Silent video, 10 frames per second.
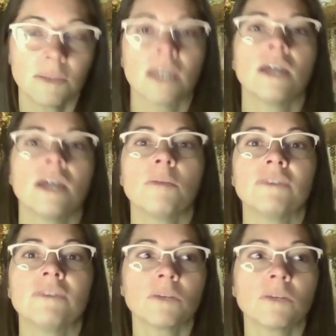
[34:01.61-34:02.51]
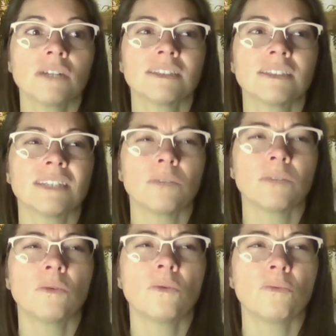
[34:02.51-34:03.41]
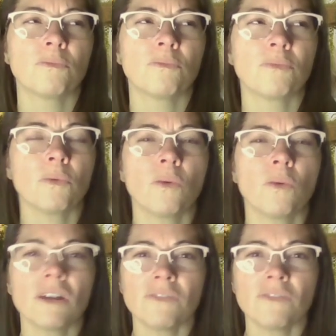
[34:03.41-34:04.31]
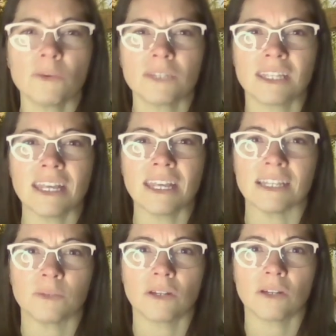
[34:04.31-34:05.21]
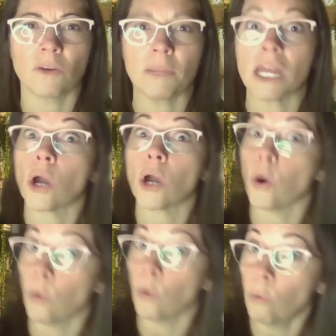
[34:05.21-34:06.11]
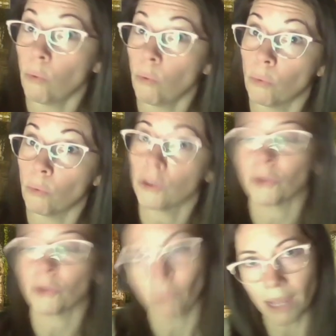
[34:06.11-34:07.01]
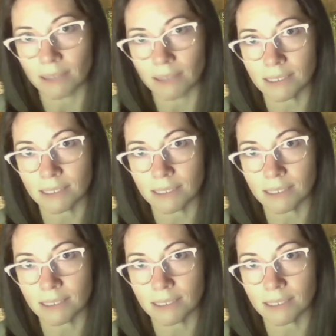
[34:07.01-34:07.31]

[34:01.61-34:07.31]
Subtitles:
thing. But if someone else is like, well, but what if it was this? We could all be like, oh, you're right.